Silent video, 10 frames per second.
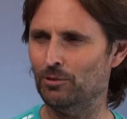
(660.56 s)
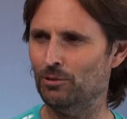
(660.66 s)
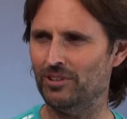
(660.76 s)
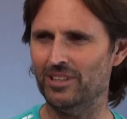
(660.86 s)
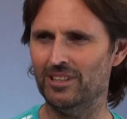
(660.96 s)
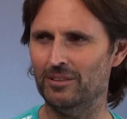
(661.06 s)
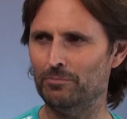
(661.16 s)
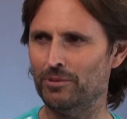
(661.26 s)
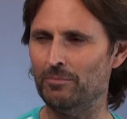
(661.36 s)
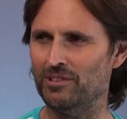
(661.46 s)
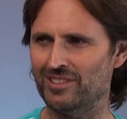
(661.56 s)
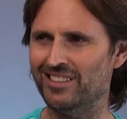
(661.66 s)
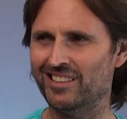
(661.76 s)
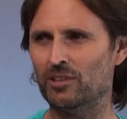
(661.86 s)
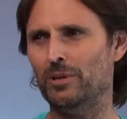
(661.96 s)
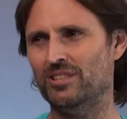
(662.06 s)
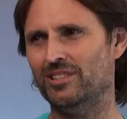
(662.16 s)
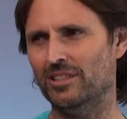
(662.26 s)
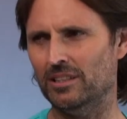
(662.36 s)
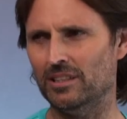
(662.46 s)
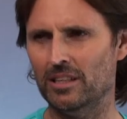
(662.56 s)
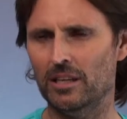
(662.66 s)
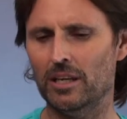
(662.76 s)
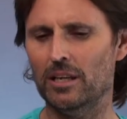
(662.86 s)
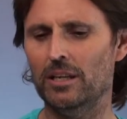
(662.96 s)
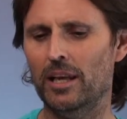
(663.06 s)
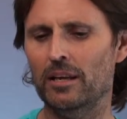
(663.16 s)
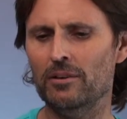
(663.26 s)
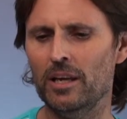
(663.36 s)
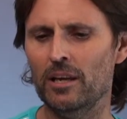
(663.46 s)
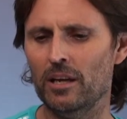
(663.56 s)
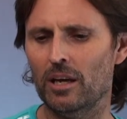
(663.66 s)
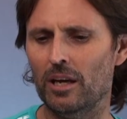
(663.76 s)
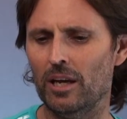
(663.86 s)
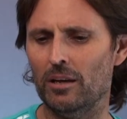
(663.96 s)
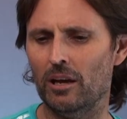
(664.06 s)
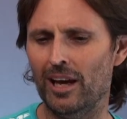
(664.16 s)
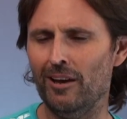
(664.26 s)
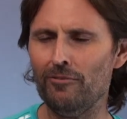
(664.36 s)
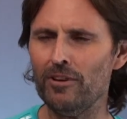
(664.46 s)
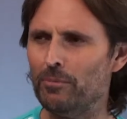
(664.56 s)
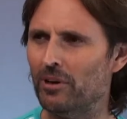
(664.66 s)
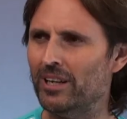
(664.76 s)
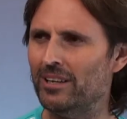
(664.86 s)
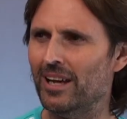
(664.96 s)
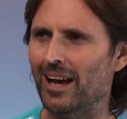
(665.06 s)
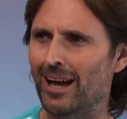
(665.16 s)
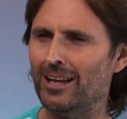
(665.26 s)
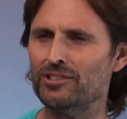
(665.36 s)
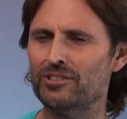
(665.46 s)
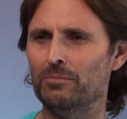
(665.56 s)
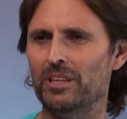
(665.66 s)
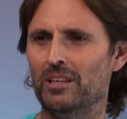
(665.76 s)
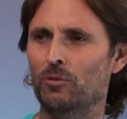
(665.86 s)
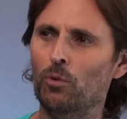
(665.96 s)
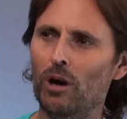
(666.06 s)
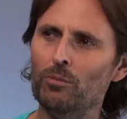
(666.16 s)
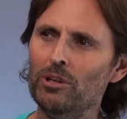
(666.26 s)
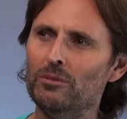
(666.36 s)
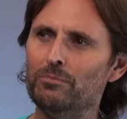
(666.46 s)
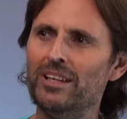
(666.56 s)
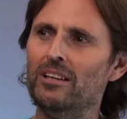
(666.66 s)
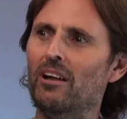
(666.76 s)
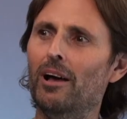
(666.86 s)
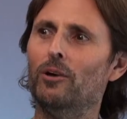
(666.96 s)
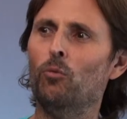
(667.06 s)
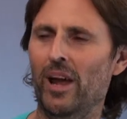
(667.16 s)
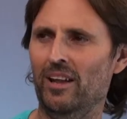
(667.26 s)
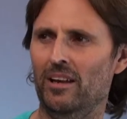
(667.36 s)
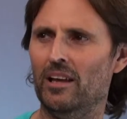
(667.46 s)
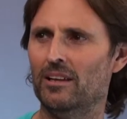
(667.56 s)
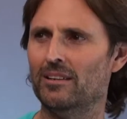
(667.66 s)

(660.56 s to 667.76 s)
or the premise in the question. Now, everybody asks me, what will it be like when?